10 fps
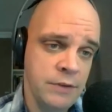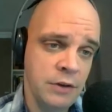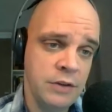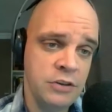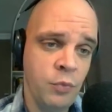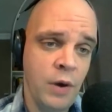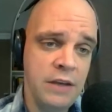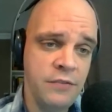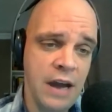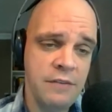Nearly
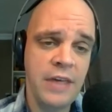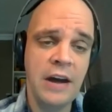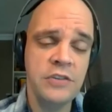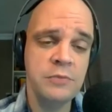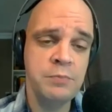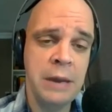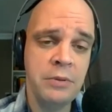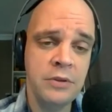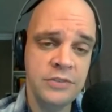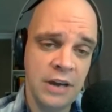25,000
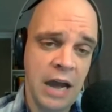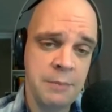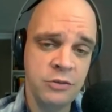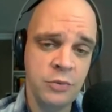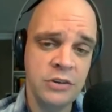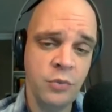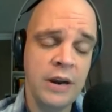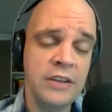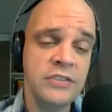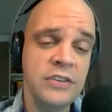people have died between
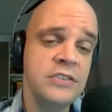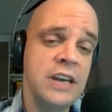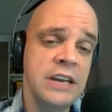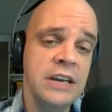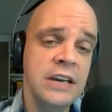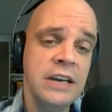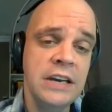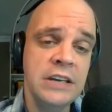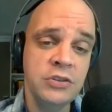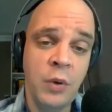2016
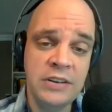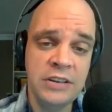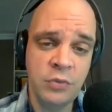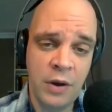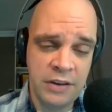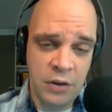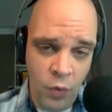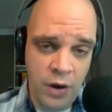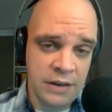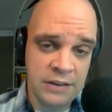and
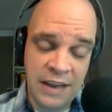2021,